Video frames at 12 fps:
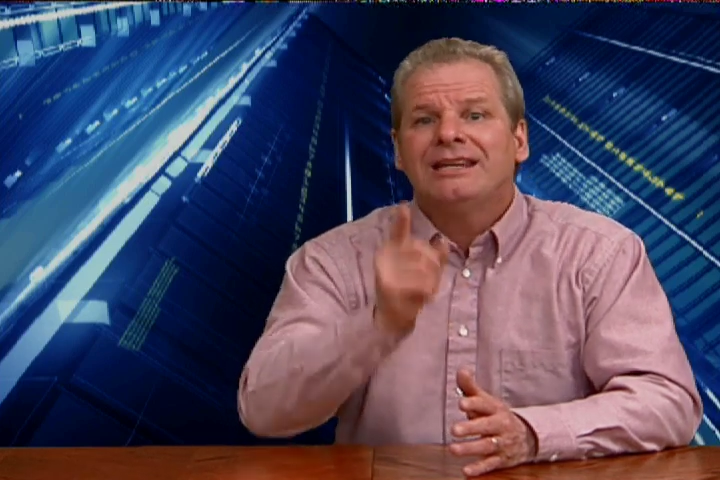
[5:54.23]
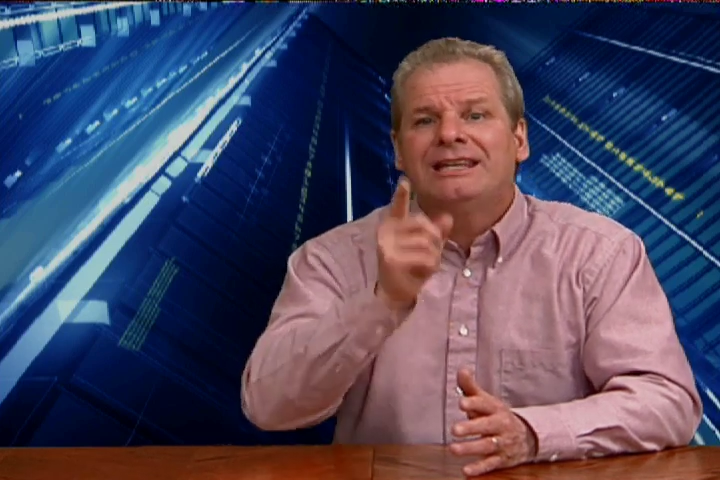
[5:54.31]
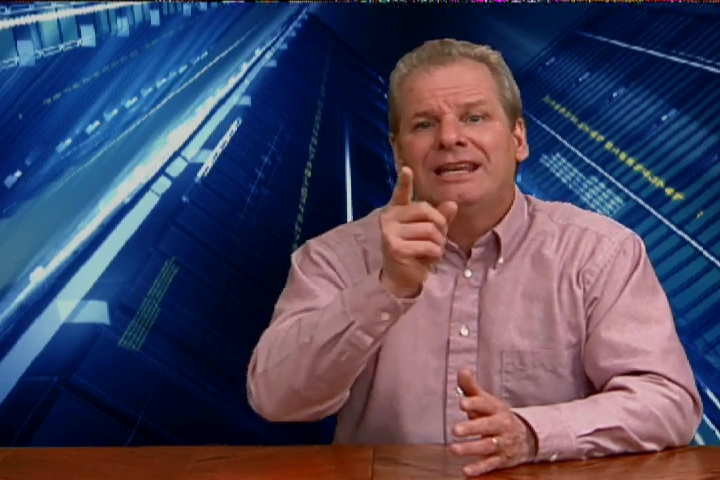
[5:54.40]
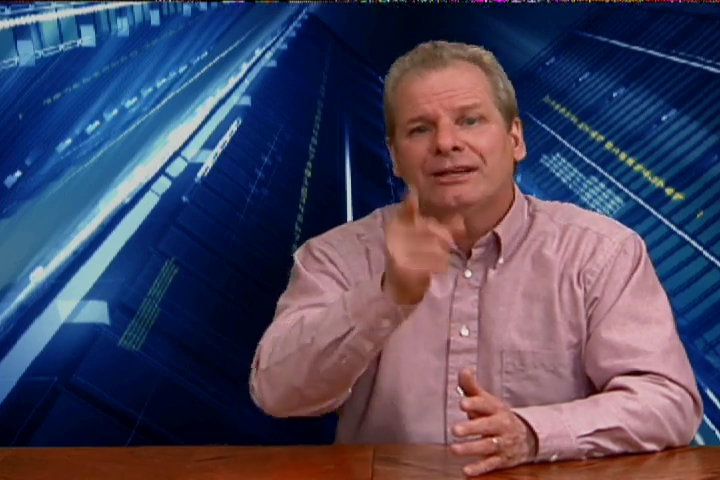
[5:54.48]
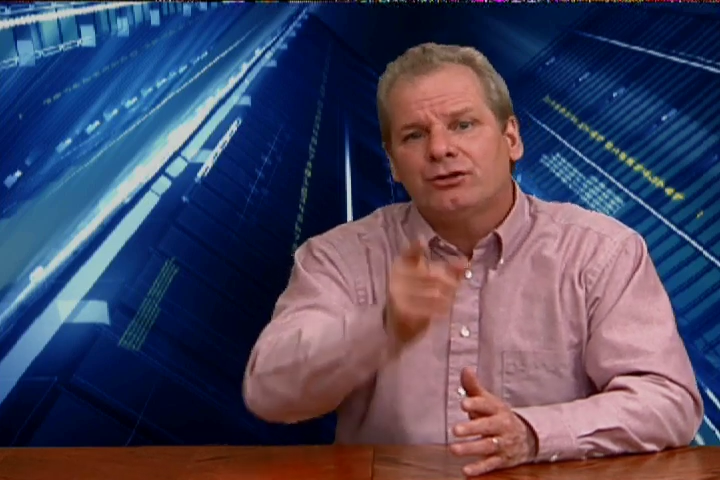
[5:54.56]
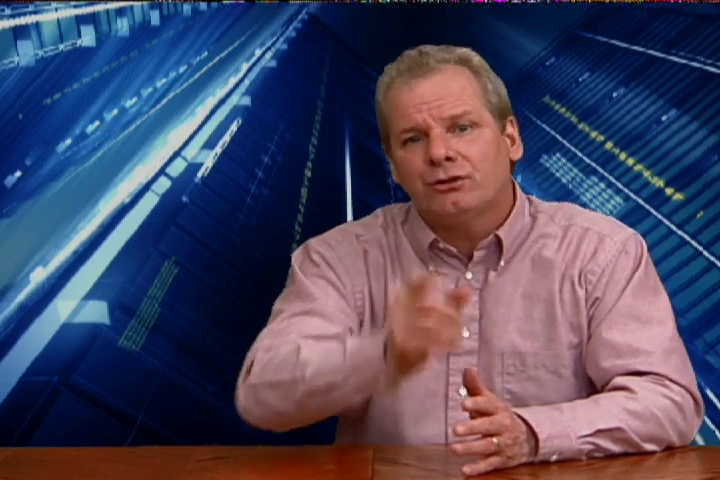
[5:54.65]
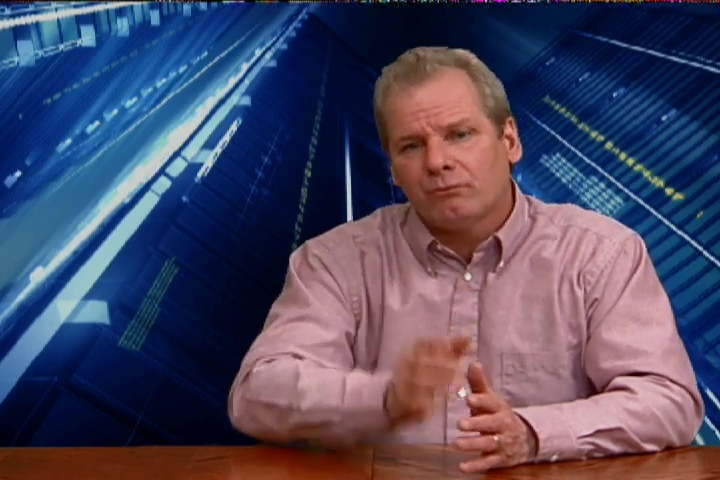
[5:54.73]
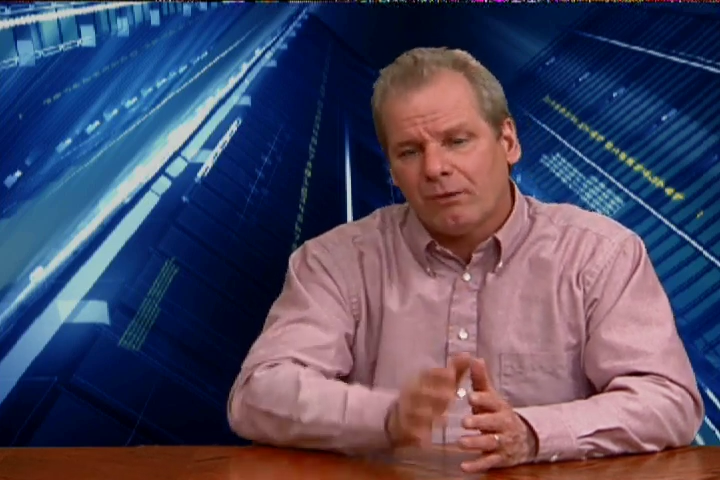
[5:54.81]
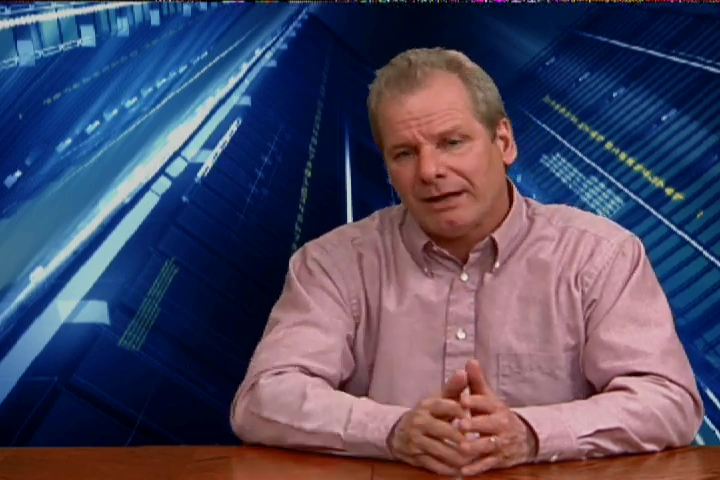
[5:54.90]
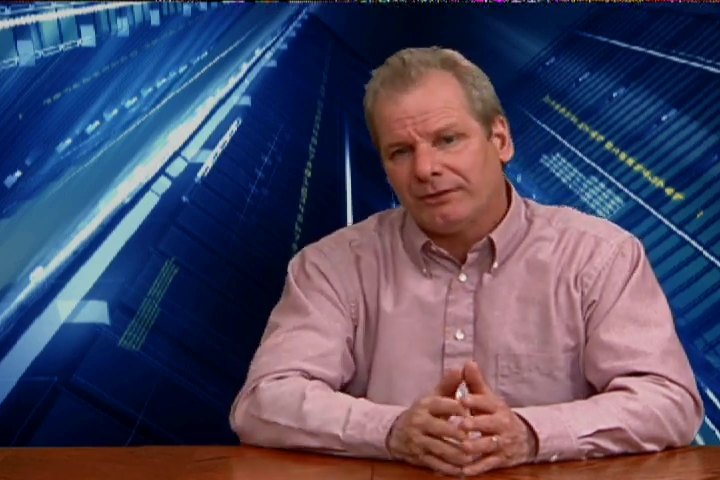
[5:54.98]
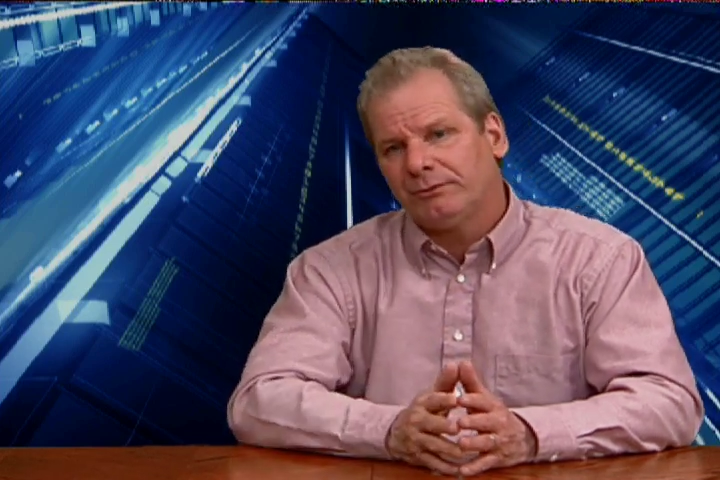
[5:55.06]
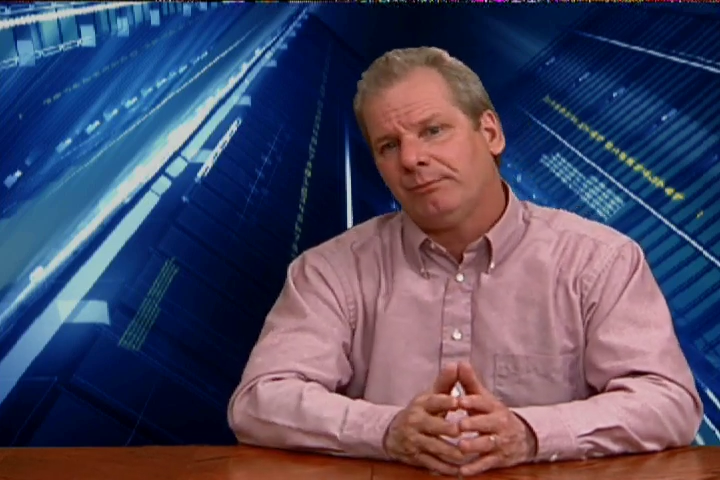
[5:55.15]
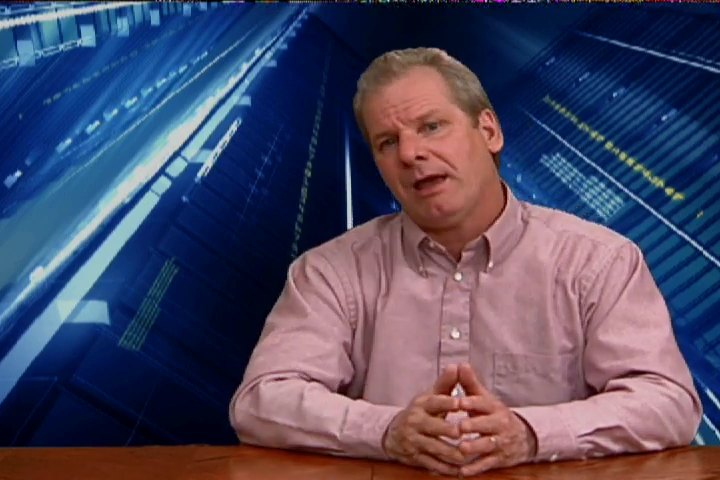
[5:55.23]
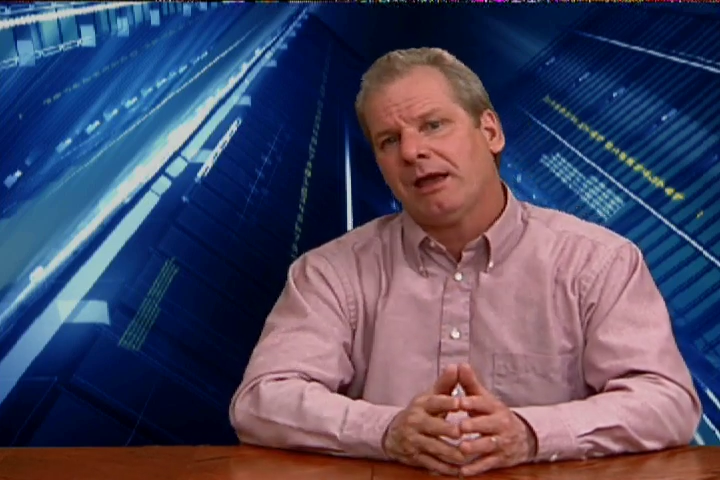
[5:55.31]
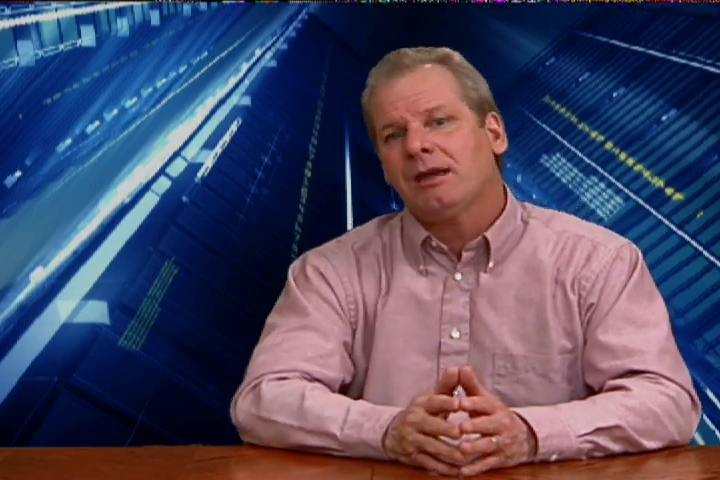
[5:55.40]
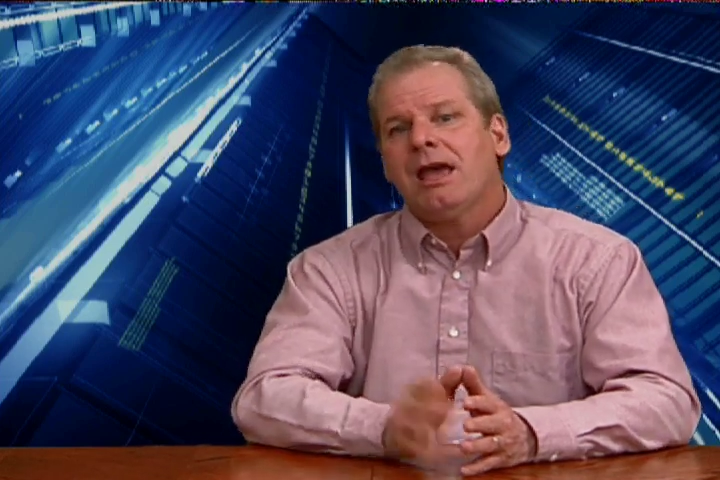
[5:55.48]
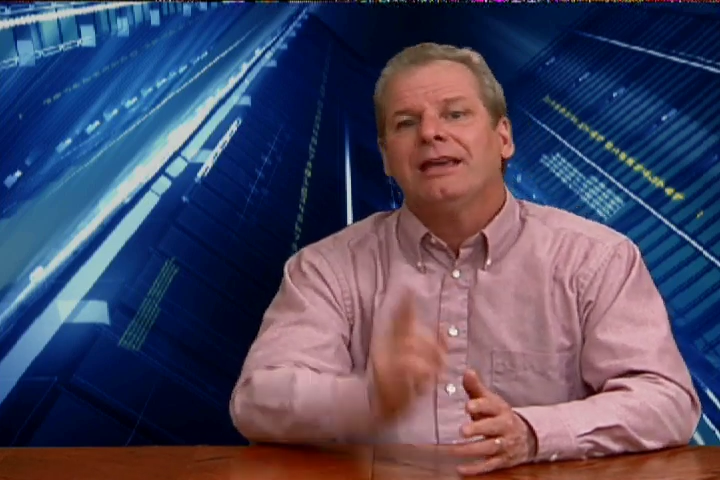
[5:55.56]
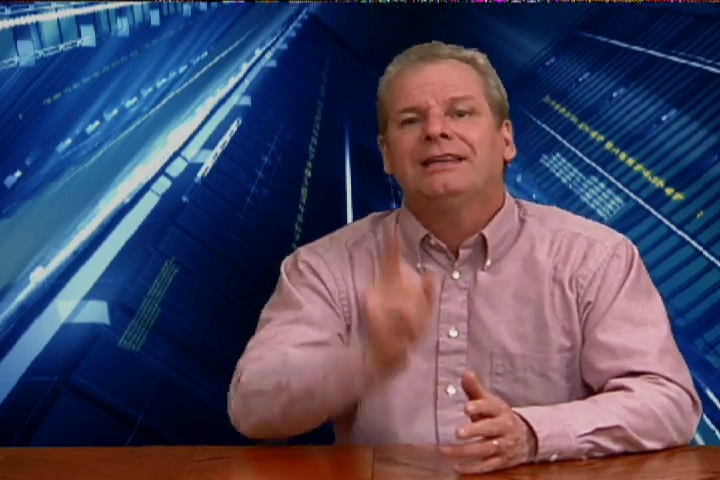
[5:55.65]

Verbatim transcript: Get your rights back.